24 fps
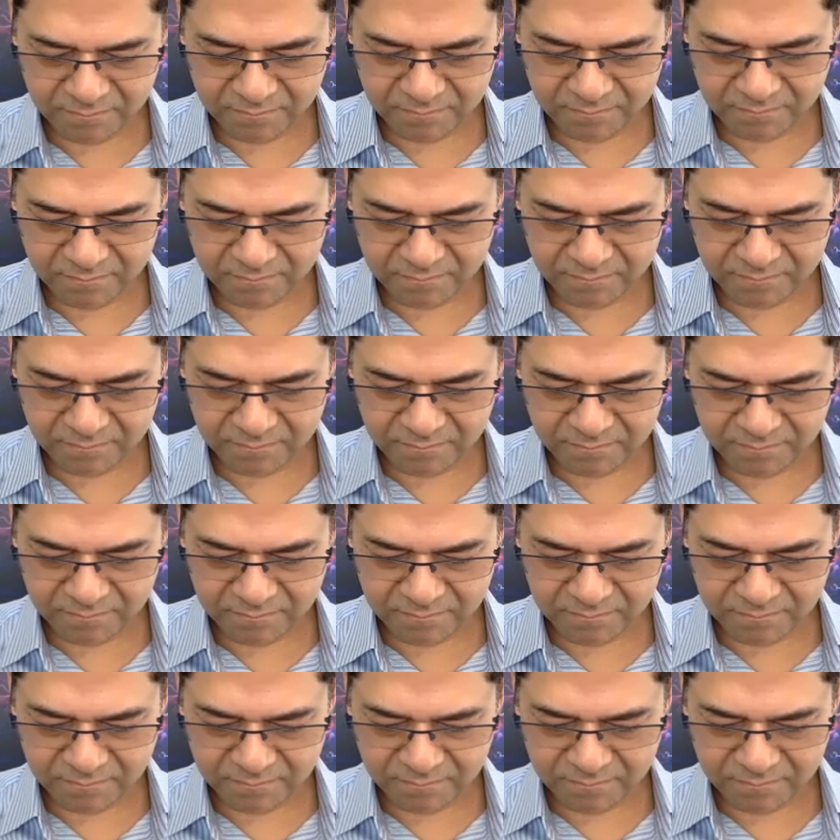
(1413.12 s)

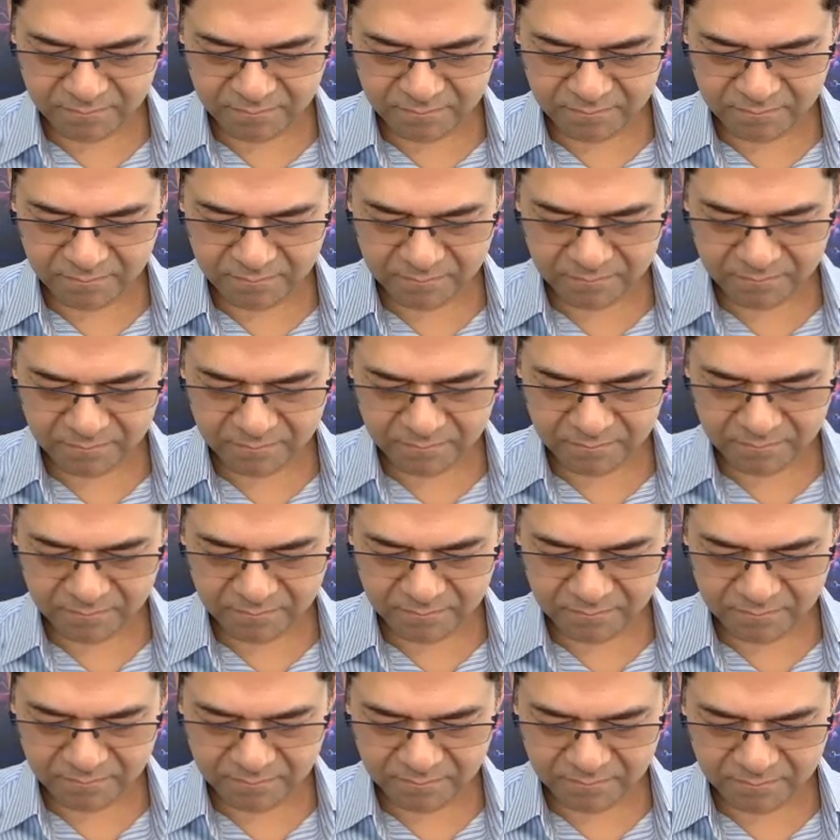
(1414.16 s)

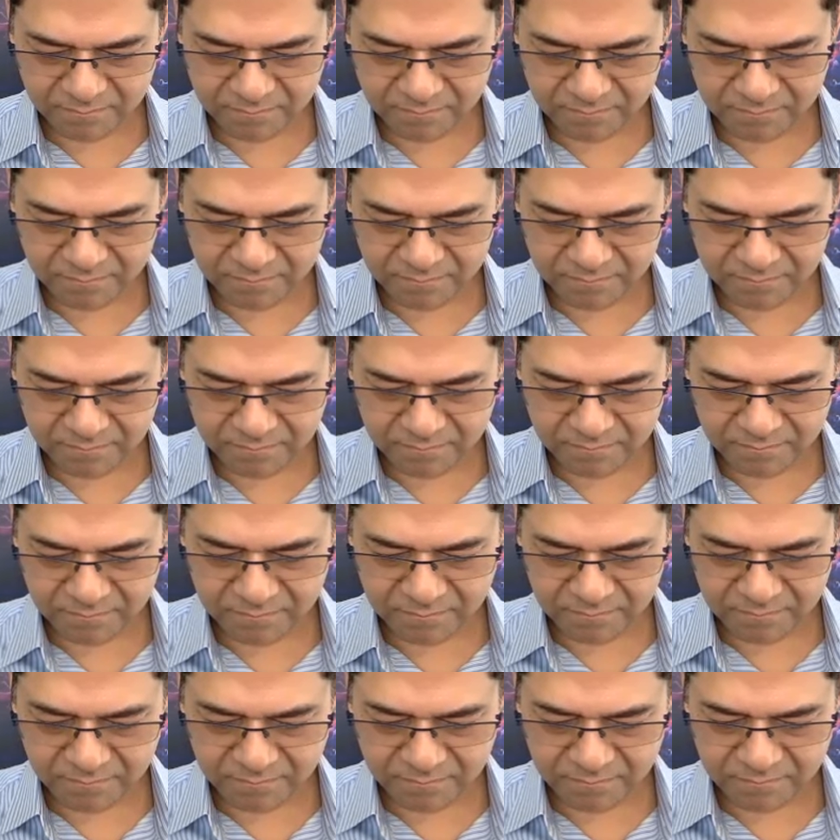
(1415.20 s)

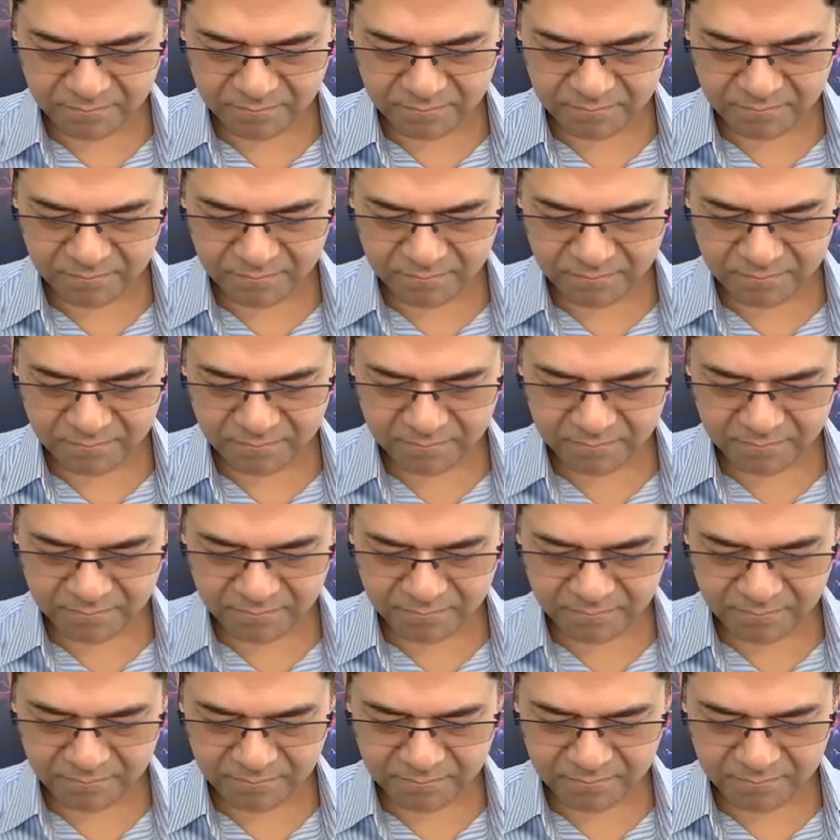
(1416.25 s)

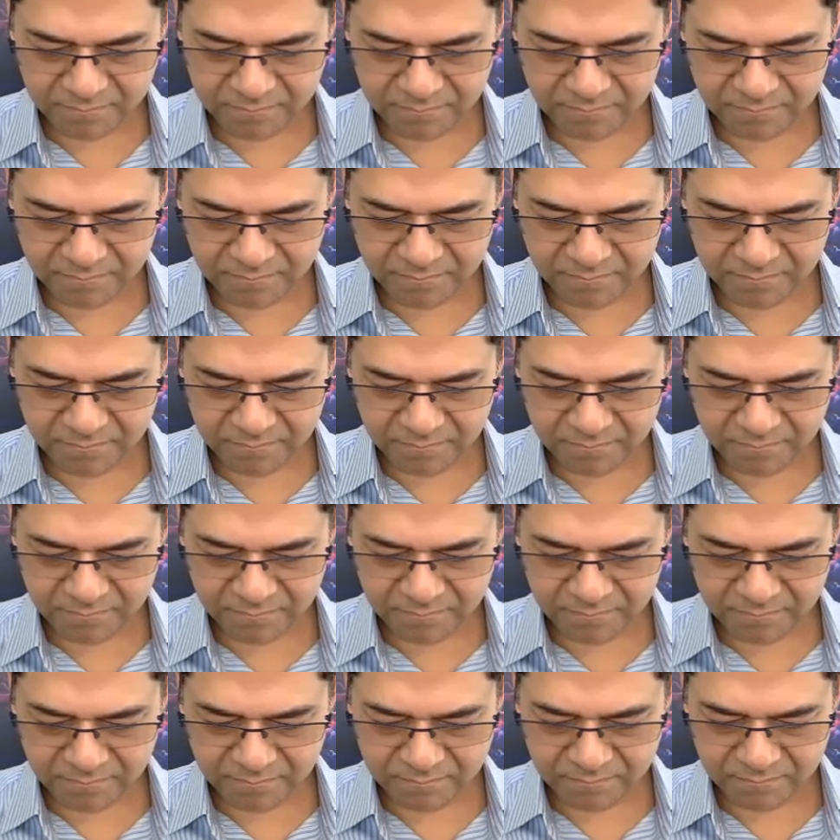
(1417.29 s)

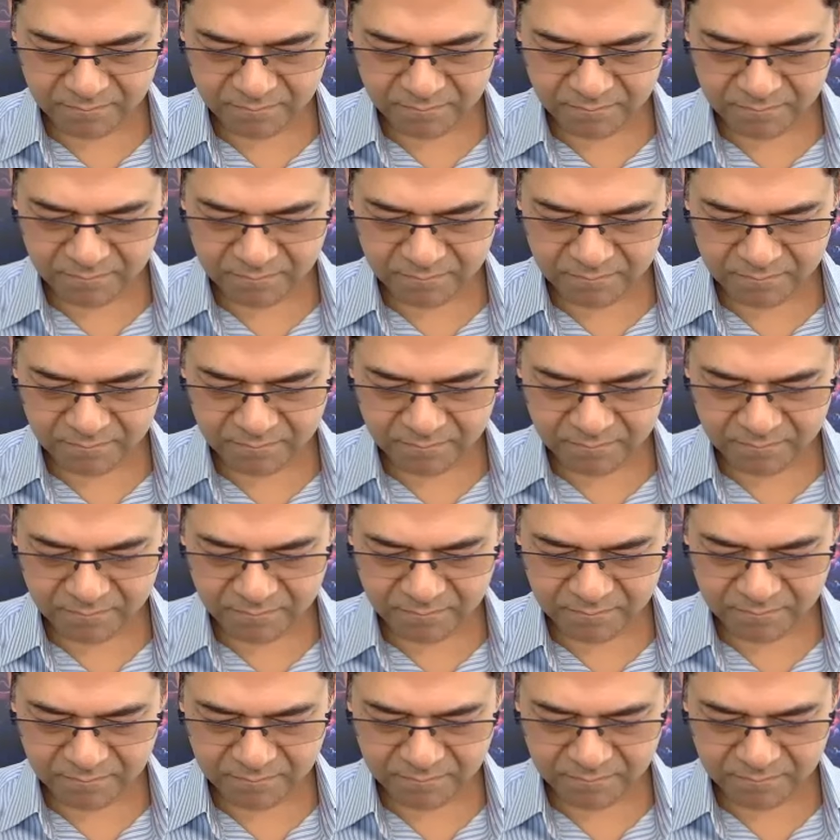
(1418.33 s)

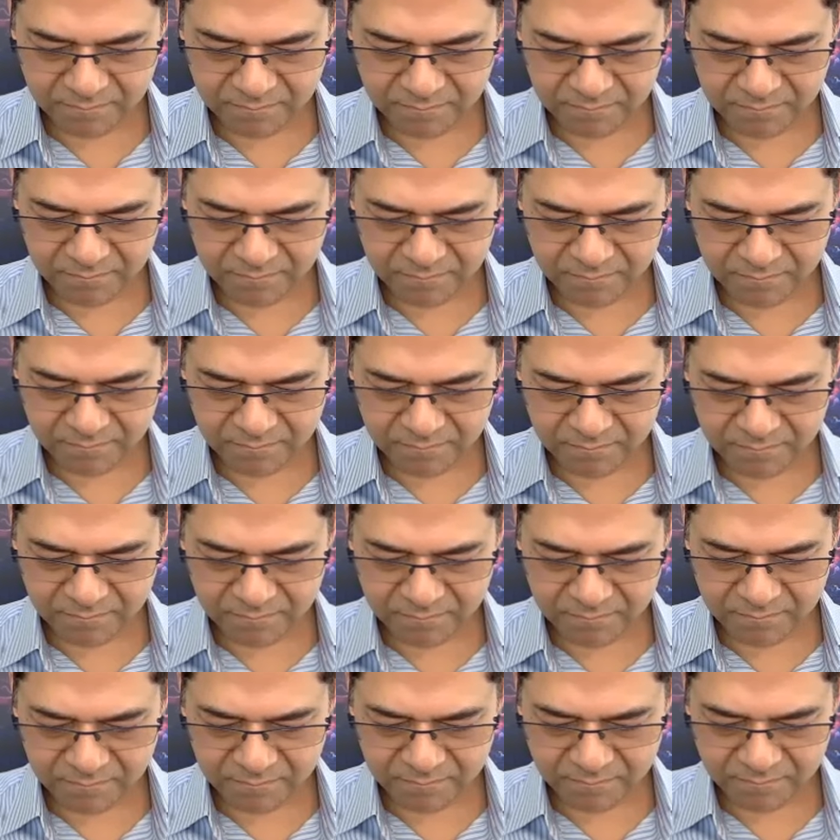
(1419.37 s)

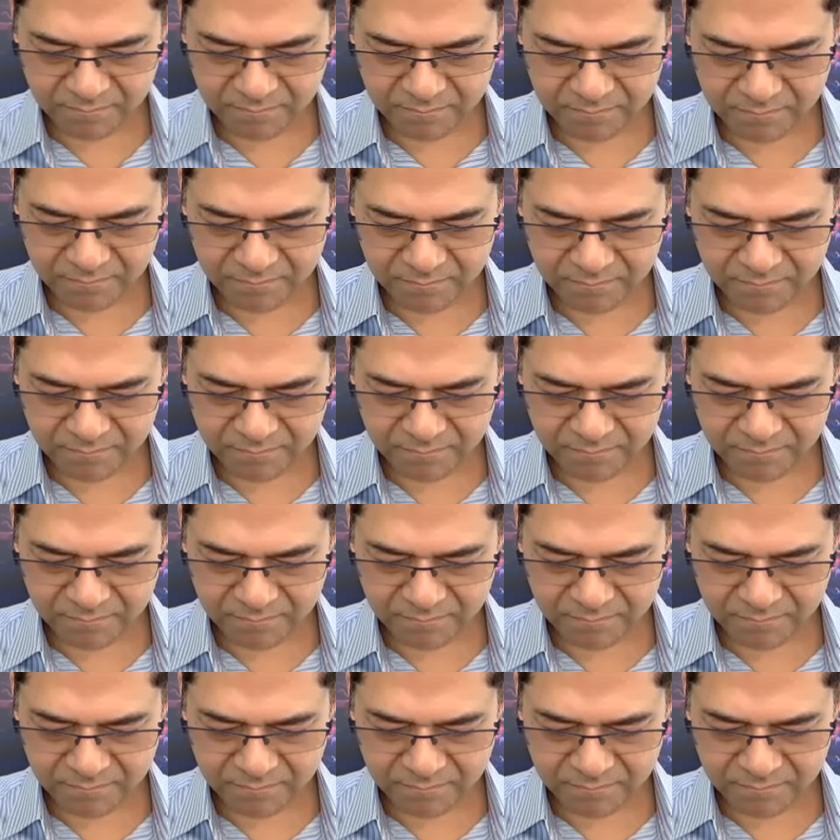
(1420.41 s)
(silence)